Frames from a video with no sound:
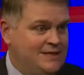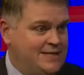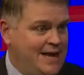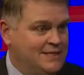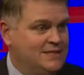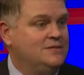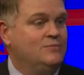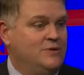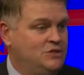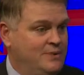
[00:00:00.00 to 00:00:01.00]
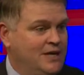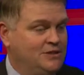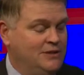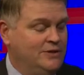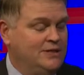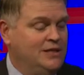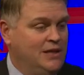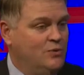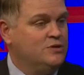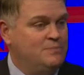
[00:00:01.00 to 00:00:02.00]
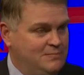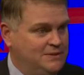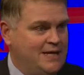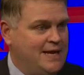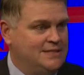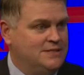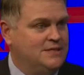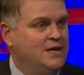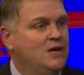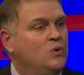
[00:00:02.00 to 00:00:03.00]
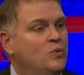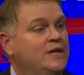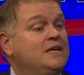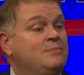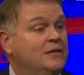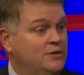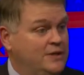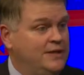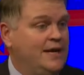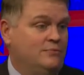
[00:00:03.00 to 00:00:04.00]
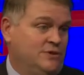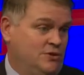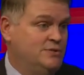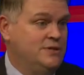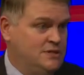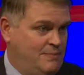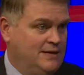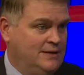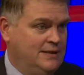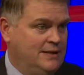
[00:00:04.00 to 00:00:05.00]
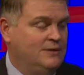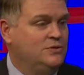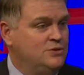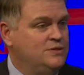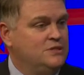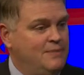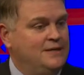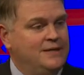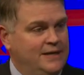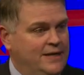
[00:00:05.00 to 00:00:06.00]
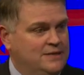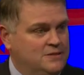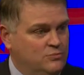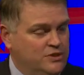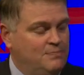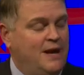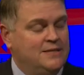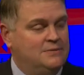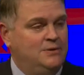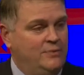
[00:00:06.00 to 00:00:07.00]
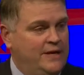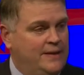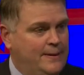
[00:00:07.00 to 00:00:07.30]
taxes, and we should be actually looking to lower people's taxes. We need to be looking at reducing spending, and reducing spending in a responsible way.